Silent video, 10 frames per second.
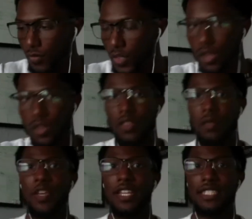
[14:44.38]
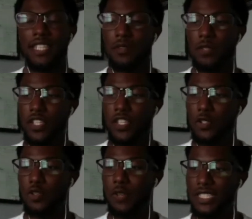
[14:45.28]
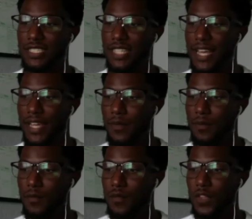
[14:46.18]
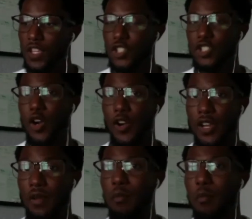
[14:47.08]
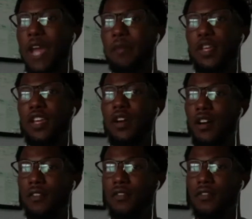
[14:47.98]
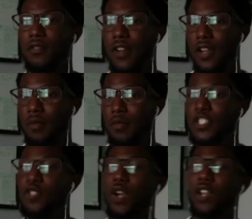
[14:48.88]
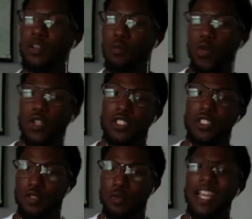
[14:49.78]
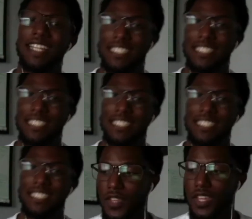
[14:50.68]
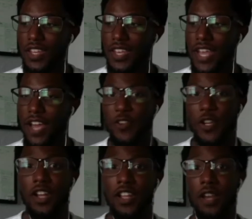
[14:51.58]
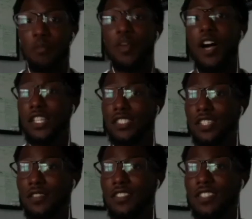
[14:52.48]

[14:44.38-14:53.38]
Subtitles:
the biggest thing with the neutral message is that your targeting might be off, right? But you want to look more into those replies itself. Now, if you're getting a lot of positives,